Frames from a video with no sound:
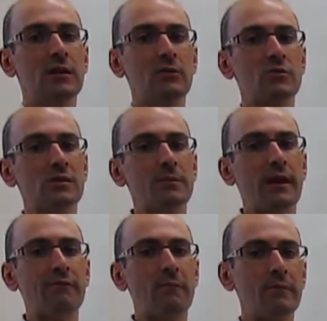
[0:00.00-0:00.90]
to simply
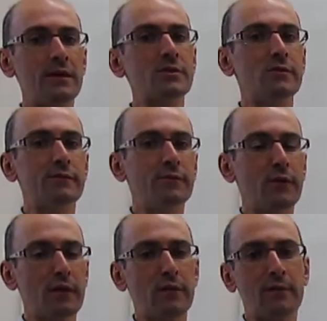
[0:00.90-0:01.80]
have a measure for
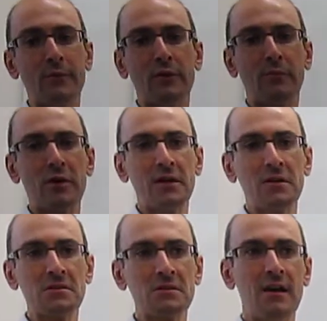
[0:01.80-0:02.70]
the enthalpy of
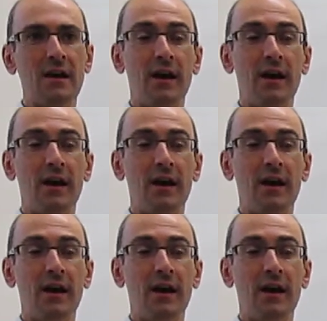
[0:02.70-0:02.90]
products,